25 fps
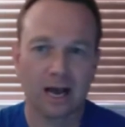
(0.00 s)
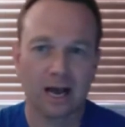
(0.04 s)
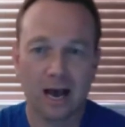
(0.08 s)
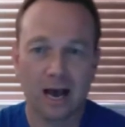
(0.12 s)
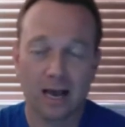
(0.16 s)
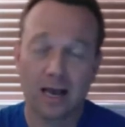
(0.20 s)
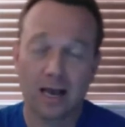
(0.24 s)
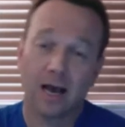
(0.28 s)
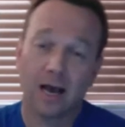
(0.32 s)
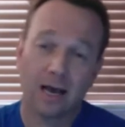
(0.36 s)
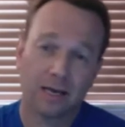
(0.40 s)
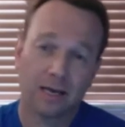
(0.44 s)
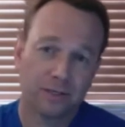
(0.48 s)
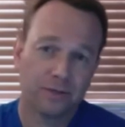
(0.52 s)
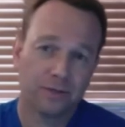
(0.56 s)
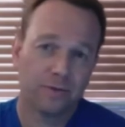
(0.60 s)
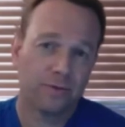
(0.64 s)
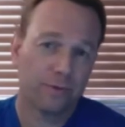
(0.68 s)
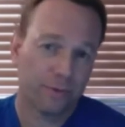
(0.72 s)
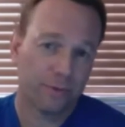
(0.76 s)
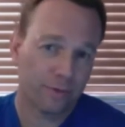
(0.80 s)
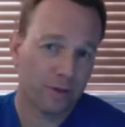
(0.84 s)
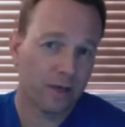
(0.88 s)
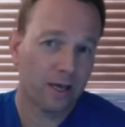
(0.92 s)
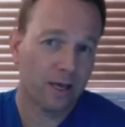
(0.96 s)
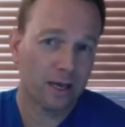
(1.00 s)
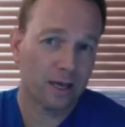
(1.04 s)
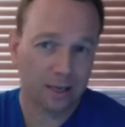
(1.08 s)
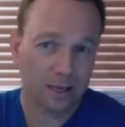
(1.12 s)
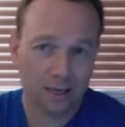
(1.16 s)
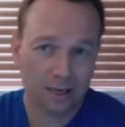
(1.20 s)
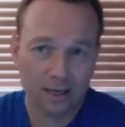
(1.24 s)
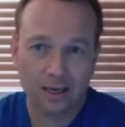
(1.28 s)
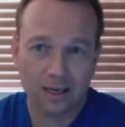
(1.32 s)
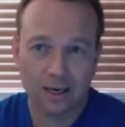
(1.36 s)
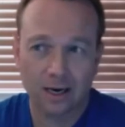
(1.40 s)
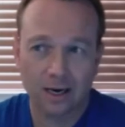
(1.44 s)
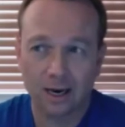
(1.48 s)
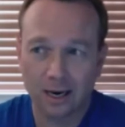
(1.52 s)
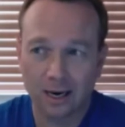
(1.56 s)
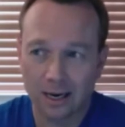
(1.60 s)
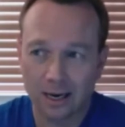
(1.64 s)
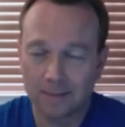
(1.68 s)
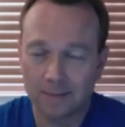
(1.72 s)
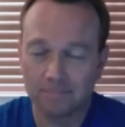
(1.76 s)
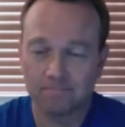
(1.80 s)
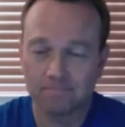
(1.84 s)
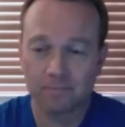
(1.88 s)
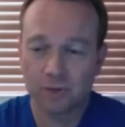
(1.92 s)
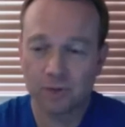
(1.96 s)
And I do think
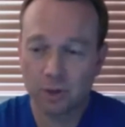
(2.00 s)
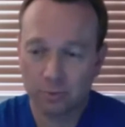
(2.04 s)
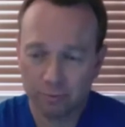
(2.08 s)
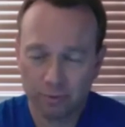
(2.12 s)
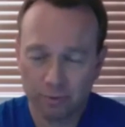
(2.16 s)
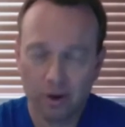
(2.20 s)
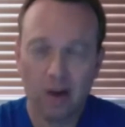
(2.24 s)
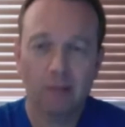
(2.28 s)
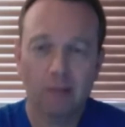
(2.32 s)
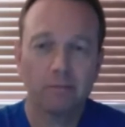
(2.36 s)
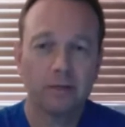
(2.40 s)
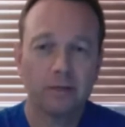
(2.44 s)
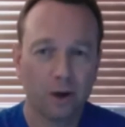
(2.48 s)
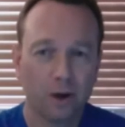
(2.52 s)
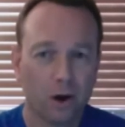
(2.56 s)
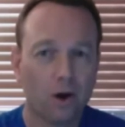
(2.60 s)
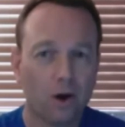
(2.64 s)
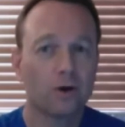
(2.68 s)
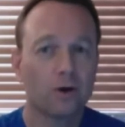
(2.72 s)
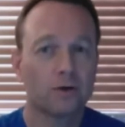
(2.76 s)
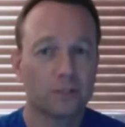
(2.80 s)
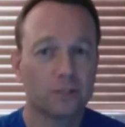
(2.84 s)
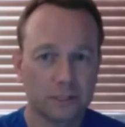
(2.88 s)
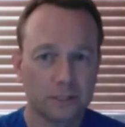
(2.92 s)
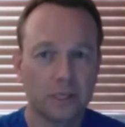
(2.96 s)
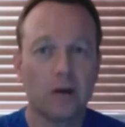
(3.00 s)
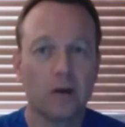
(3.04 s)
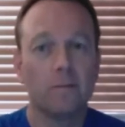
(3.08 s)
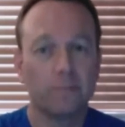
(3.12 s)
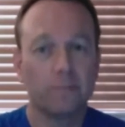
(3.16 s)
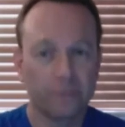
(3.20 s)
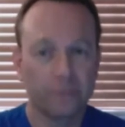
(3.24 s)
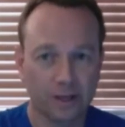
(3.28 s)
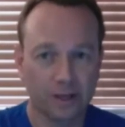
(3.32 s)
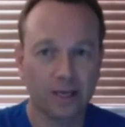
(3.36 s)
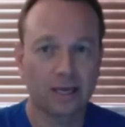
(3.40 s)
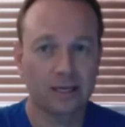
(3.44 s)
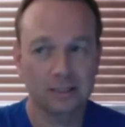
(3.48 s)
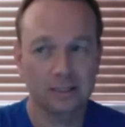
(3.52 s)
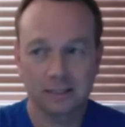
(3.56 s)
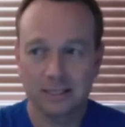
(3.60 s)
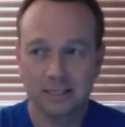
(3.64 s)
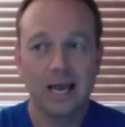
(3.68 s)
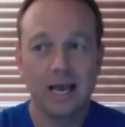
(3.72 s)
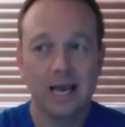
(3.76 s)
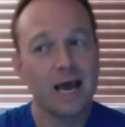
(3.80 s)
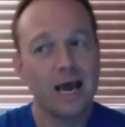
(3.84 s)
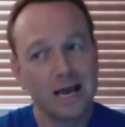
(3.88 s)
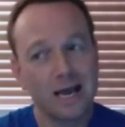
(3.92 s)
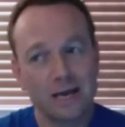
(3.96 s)
there probably are some
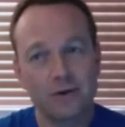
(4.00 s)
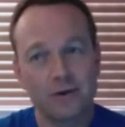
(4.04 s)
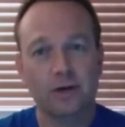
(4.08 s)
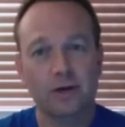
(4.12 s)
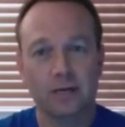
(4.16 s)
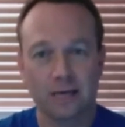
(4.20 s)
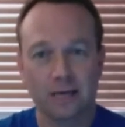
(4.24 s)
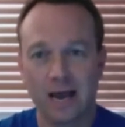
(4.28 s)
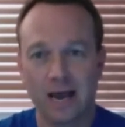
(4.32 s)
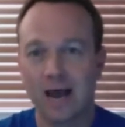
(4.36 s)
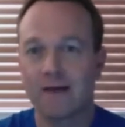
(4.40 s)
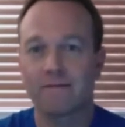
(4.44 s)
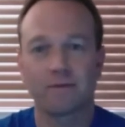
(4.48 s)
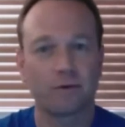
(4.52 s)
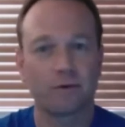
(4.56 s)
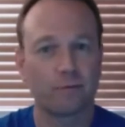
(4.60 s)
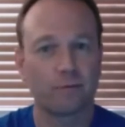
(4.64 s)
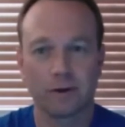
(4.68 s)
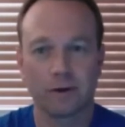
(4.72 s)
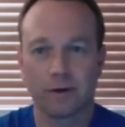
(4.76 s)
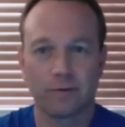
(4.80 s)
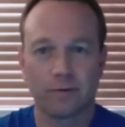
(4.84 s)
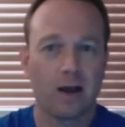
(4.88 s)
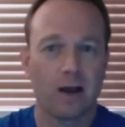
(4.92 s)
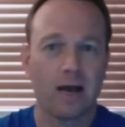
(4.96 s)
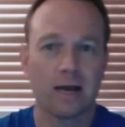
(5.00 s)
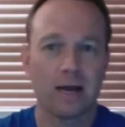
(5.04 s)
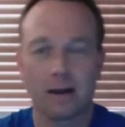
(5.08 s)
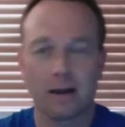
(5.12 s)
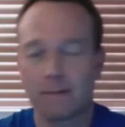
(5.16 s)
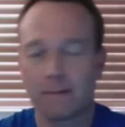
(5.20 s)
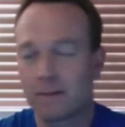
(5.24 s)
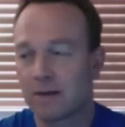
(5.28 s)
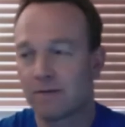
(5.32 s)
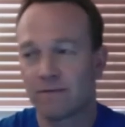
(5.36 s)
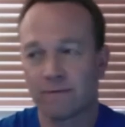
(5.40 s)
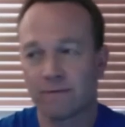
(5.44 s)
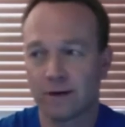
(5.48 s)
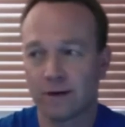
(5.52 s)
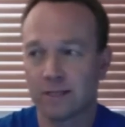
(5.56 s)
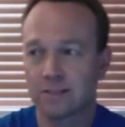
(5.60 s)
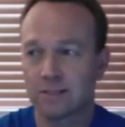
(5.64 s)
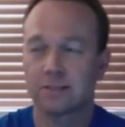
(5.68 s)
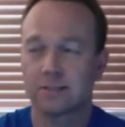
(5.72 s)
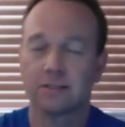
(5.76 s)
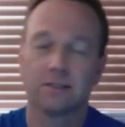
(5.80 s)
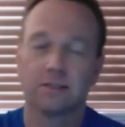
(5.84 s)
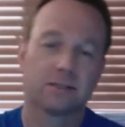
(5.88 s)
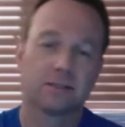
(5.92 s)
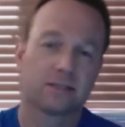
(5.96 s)
things, you're going to have to rewrite. I mean, for
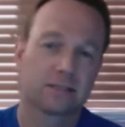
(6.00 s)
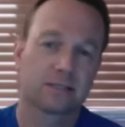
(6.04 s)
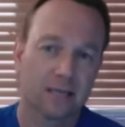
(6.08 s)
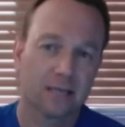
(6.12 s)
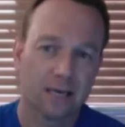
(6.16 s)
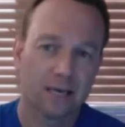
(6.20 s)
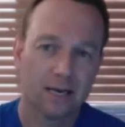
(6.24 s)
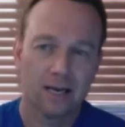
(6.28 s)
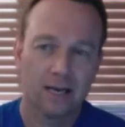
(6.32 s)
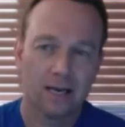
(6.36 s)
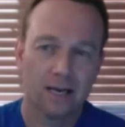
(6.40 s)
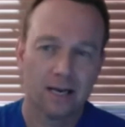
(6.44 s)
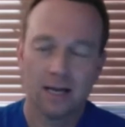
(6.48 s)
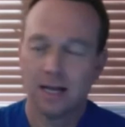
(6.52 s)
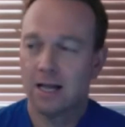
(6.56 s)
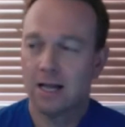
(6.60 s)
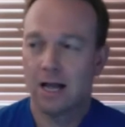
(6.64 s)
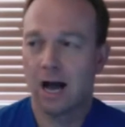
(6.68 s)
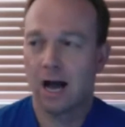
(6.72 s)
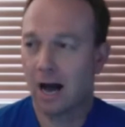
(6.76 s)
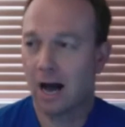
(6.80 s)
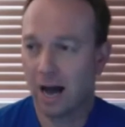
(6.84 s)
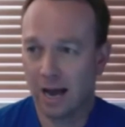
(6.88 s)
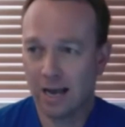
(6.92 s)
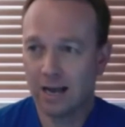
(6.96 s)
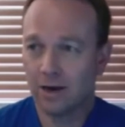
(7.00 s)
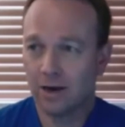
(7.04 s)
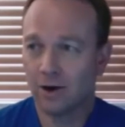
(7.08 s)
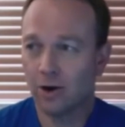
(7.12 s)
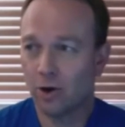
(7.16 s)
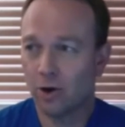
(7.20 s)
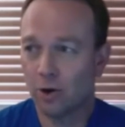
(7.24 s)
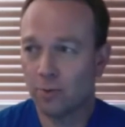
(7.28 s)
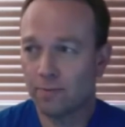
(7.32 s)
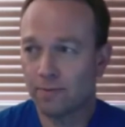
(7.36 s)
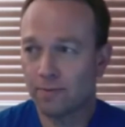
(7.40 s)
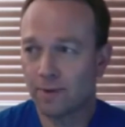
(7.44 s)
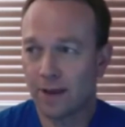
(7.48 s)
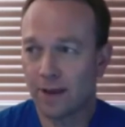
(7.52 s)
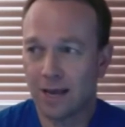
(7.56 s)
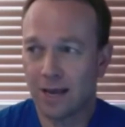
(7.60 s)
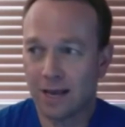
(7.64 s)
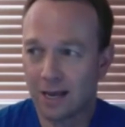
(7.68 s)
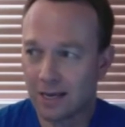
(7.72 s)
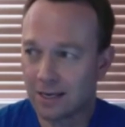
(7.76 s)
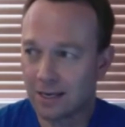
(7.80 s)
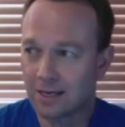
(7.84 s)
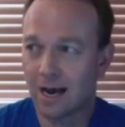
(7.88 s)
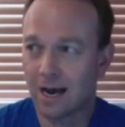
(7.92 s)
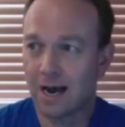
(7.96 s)
instance, I hope,
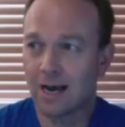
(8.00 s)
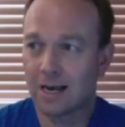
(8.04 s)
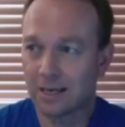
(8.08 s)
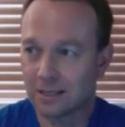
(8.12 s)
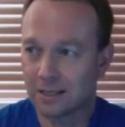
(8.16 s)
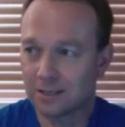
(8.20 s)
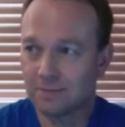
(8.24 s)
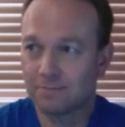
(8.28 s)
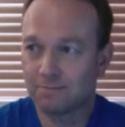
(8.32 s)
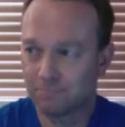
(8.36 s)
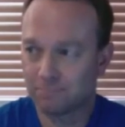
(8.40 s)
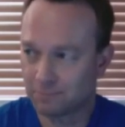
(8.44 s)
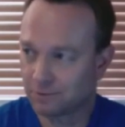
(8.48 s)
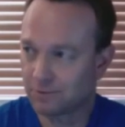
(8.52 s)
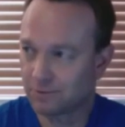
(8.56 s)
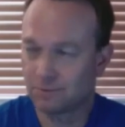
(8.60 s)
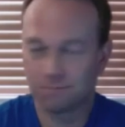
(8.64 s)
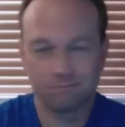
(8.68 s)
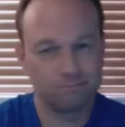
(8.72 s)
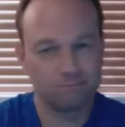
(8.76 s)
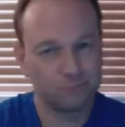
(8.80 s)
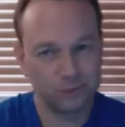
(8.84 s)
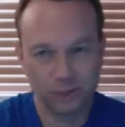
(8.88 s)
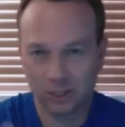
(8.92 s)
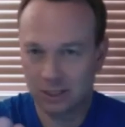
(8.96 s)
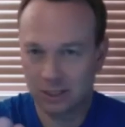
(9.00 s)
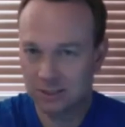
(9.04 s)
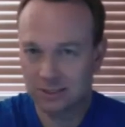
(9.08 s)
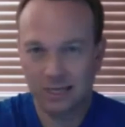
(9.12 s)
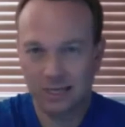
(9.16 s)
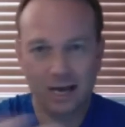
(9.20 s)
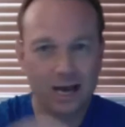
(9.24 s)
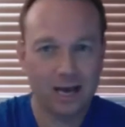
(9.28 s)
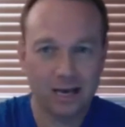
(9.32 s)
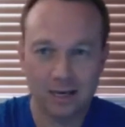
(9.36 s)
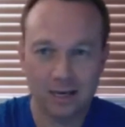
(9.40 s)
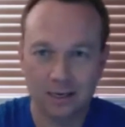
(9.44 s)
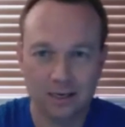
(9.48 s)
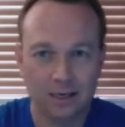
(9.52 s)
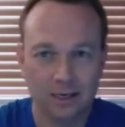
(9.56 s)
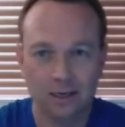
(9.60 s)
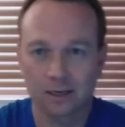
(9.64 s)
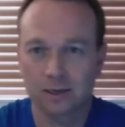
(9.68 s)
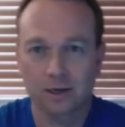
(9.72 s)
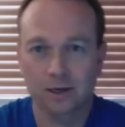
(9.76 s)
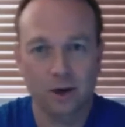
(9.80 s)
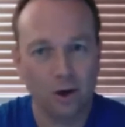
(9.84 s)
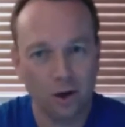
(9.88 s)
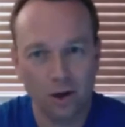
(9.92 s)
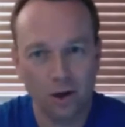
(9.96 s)
and I just had
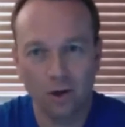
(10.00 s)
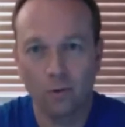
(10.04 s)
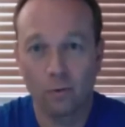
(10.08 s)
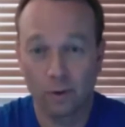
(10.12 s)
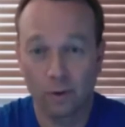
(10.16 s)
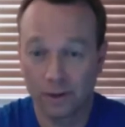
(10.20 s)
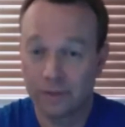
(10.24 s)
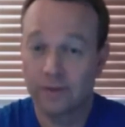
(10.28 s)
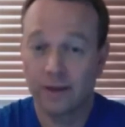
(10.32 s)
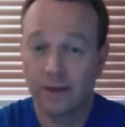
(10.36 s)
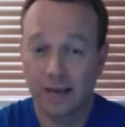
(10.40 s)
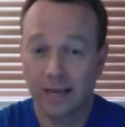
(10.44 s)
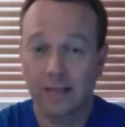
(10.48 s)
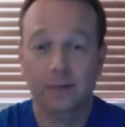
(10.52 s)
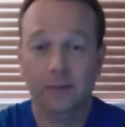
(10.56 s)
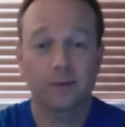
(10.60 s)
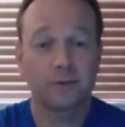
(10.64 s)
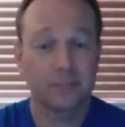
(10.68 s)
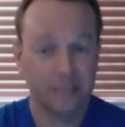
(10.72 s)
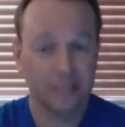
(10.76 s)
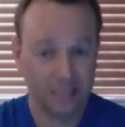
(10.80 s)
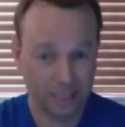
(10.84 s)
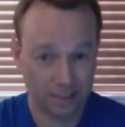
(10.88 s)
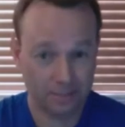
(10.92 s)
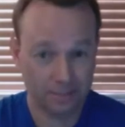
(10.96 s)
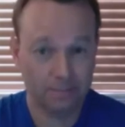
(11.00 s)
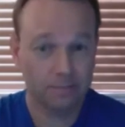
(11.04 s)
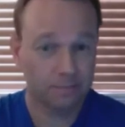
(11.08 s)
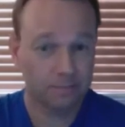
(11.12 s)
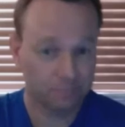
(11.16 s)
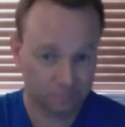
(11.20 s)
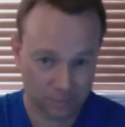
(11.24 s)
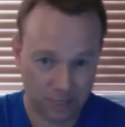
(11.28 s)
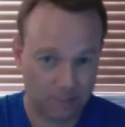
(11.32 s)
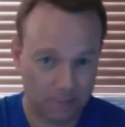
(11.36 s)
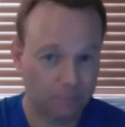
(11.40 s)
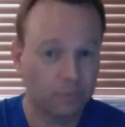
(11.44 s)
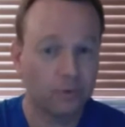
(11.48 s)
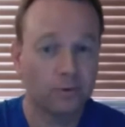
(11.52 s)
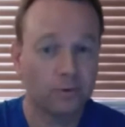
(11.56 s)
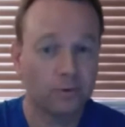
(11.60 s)
a call with the Angular team